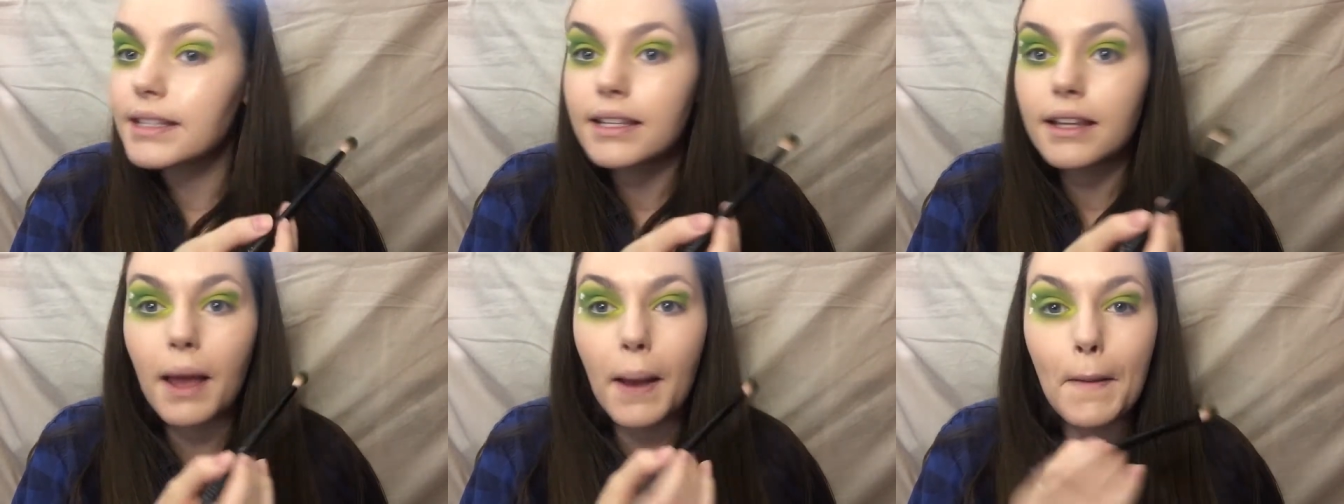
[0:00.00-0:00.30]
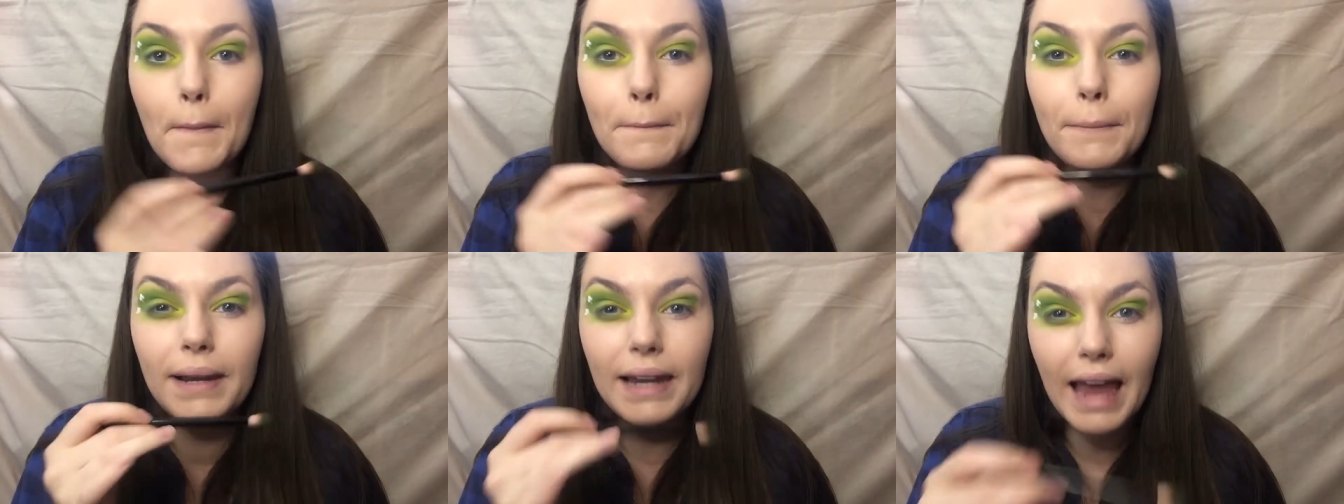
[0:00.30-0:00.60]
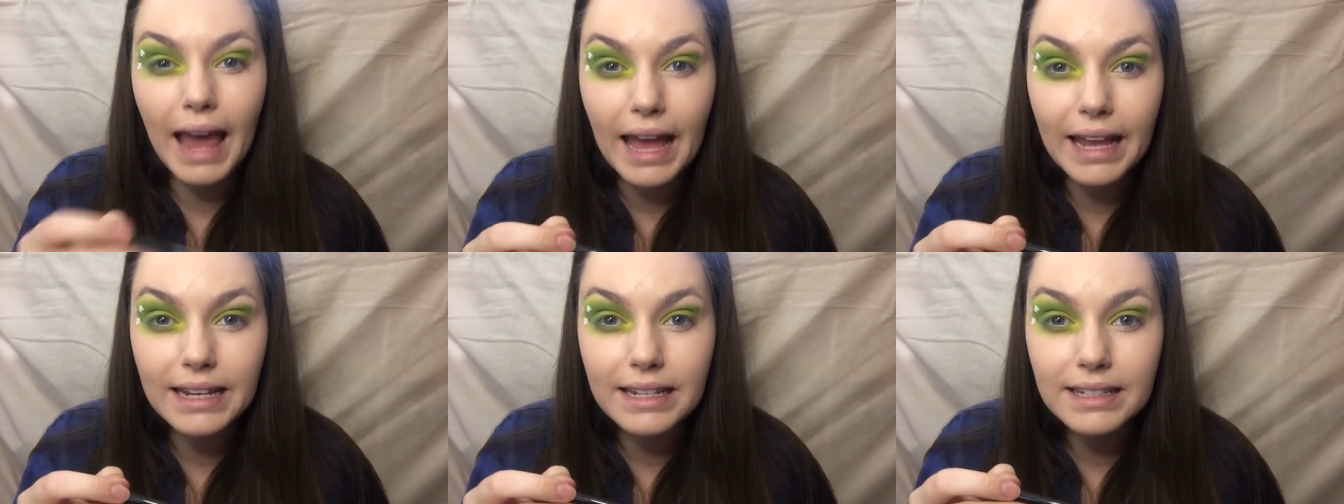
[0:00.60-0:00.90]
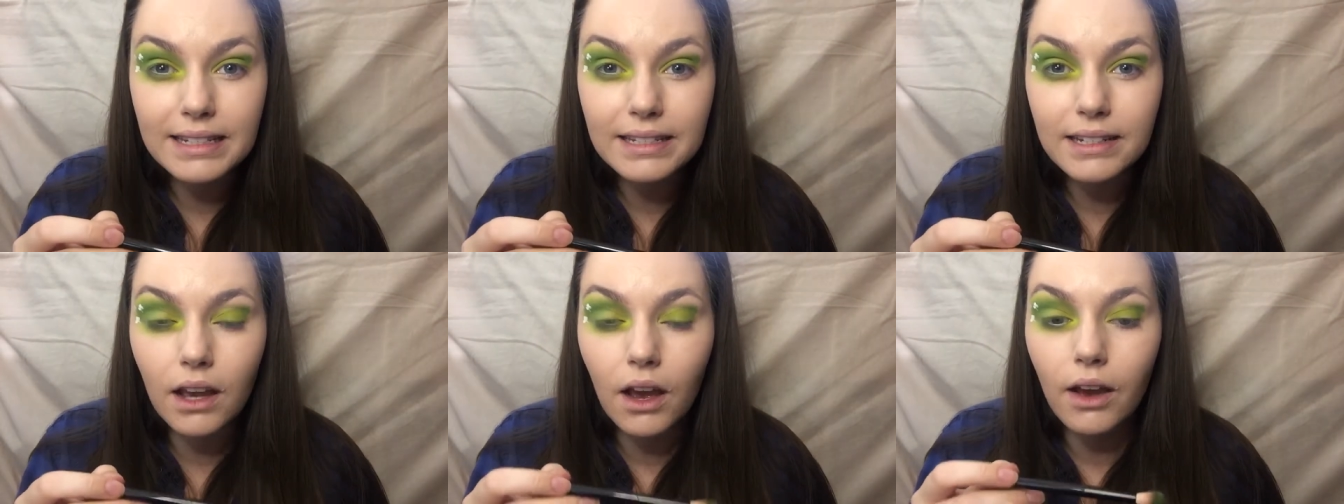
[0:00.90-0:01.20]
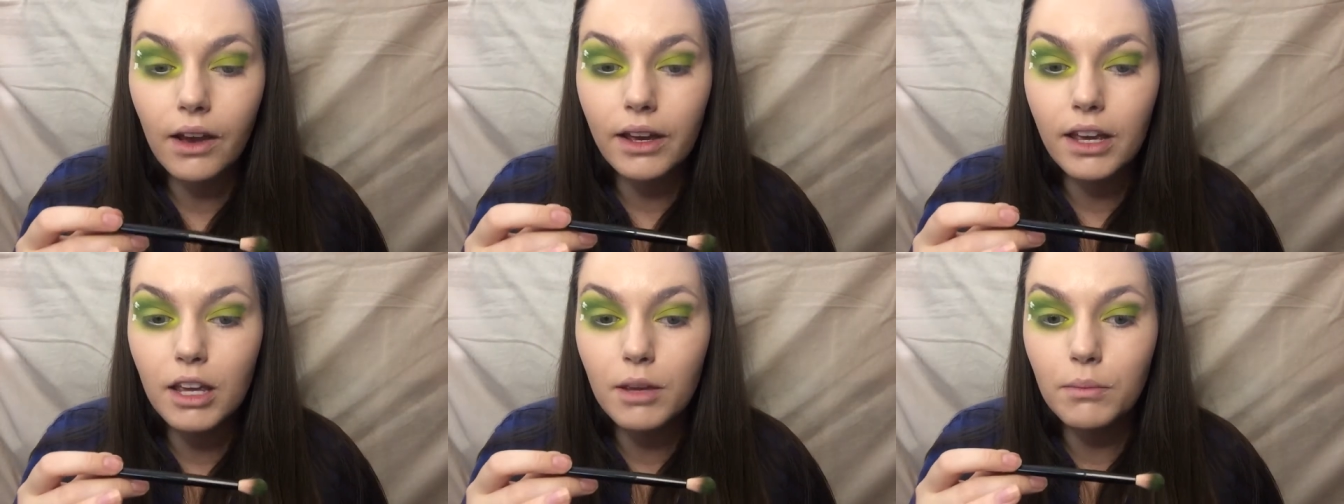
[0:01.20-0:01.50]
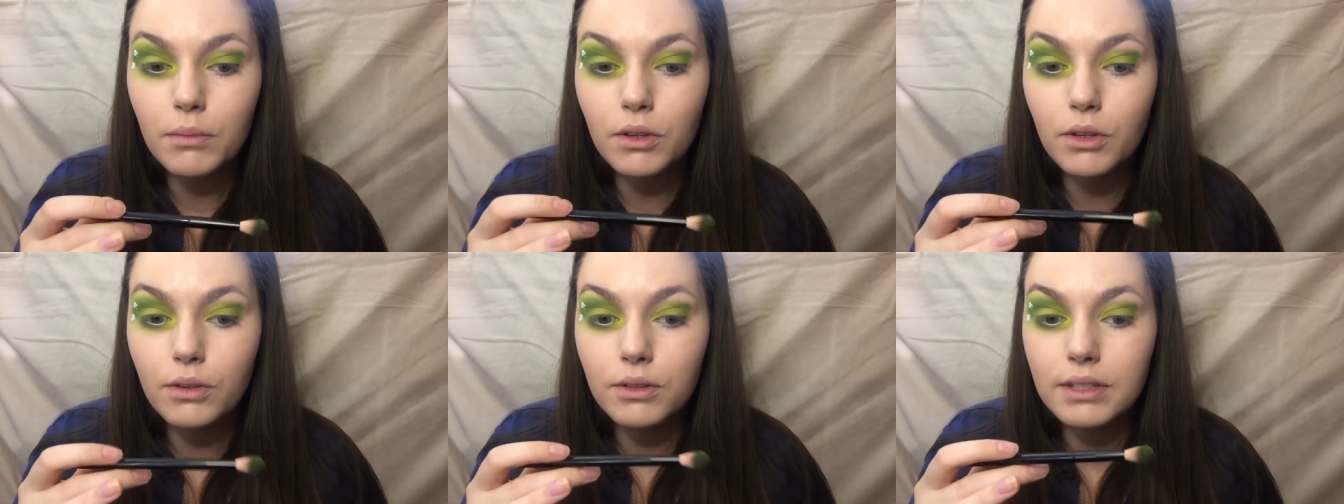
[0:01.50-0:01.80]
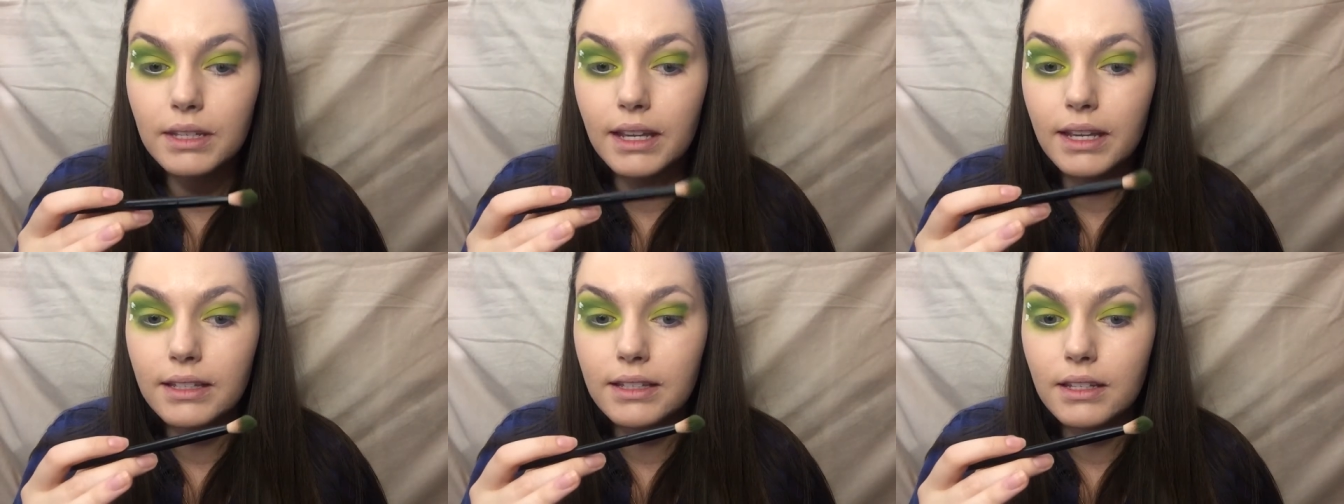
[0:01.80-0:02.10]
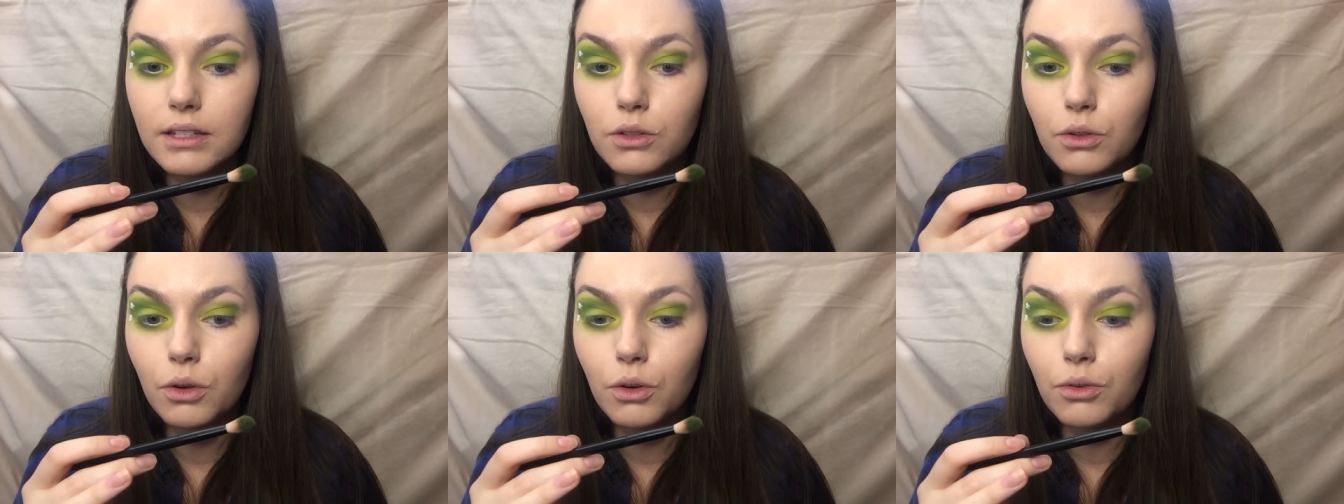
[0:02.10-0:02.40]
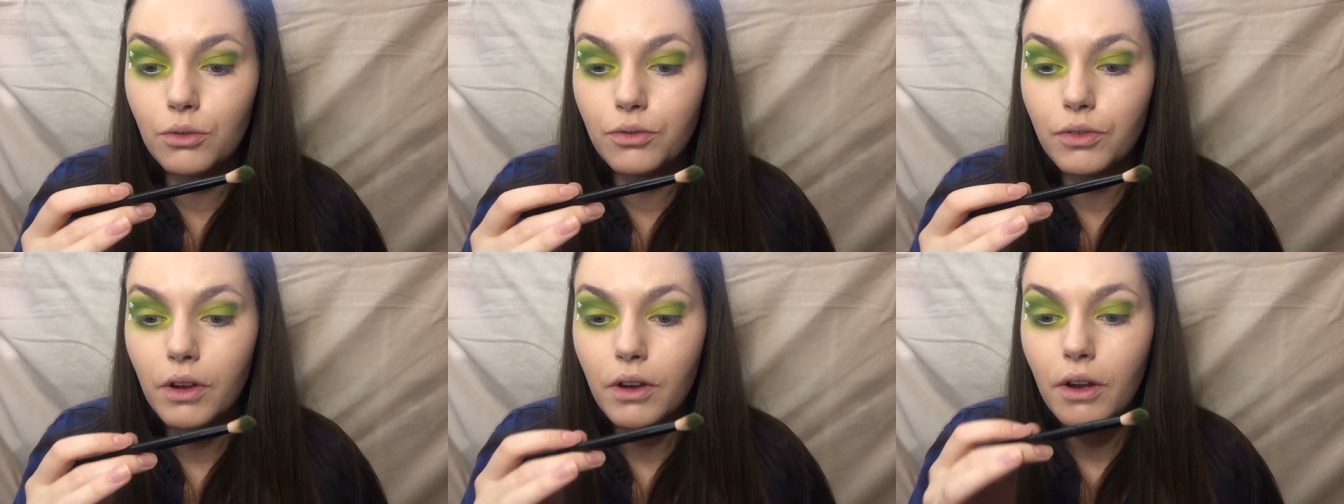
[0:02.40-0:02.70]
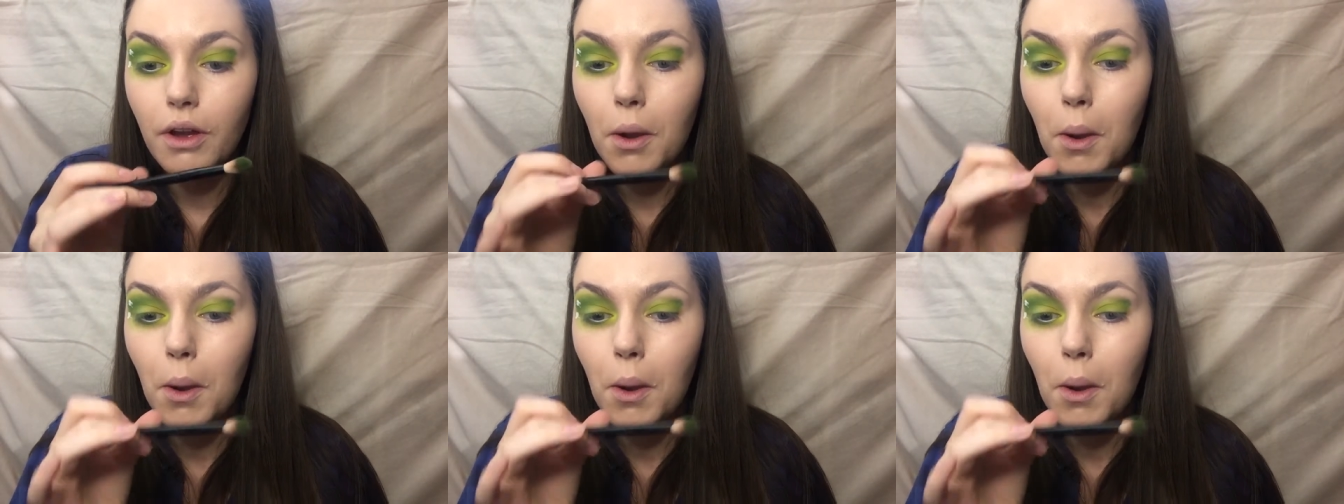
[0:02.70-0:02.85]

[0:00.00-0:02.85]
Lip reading: to like blend, I'm using it to sort of